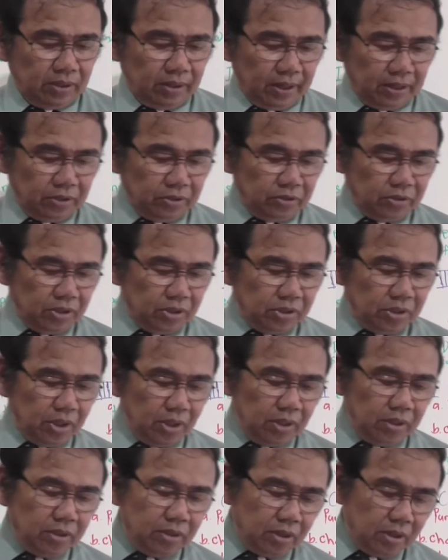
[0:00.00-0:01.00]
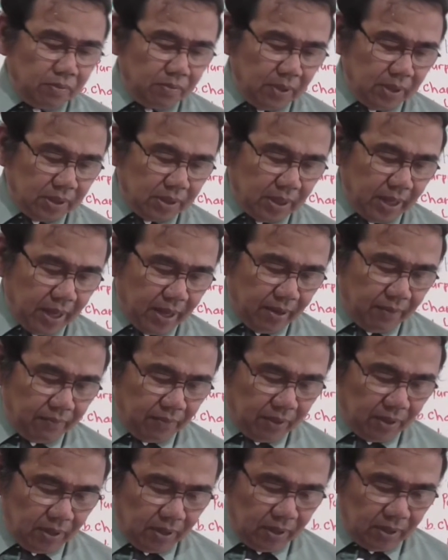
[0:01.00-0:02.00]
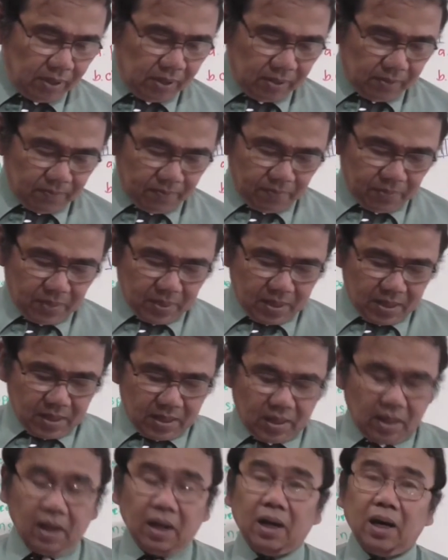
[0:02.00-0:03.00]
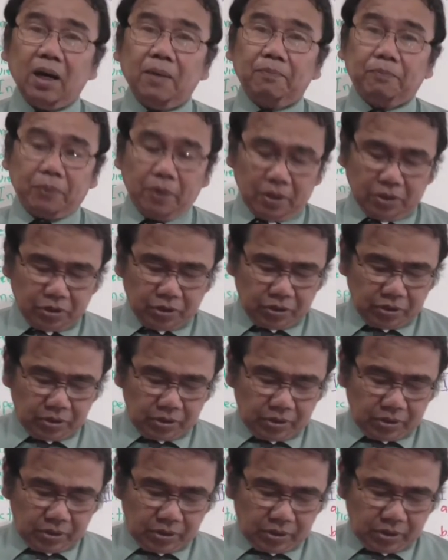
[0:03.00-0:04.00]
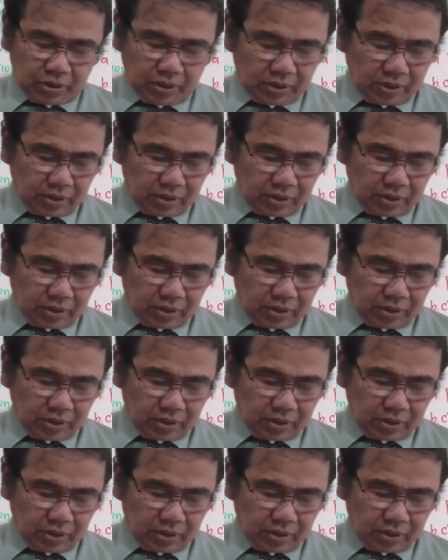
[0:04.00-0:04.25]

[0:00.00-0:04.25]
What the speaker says: Nitrogen cylinder must have a pressure